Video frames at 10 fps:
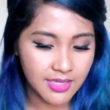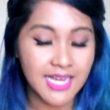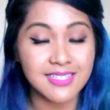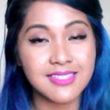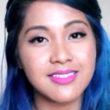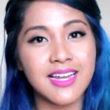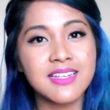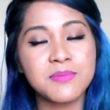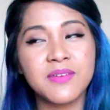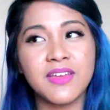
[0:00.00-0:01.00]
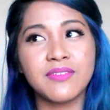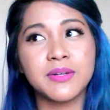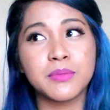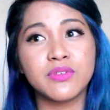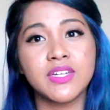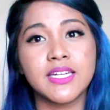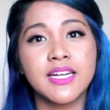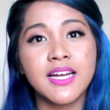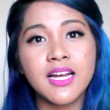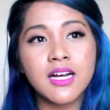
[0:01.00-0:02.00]
Yes, that is my favorite movie.
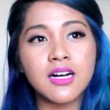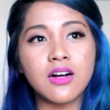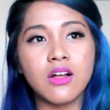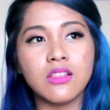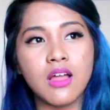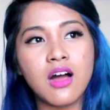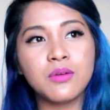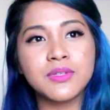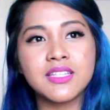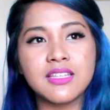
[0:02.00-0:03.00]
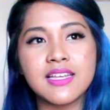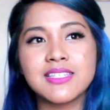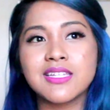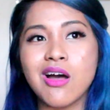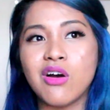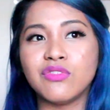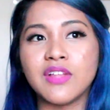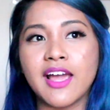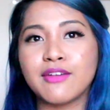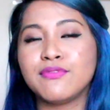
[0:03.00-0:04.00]
along with the list of
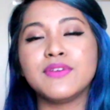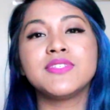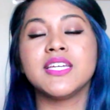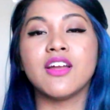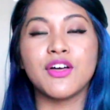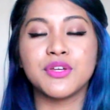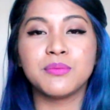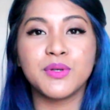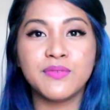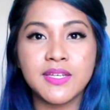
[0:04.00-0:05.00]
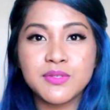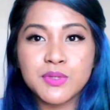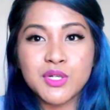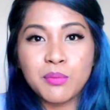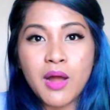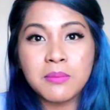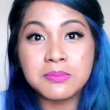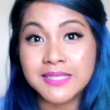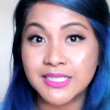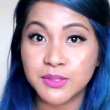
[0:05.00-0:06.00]
like 15 other movies, which I'll
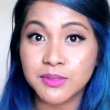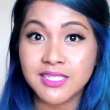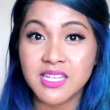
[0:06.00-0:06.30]
probably do in a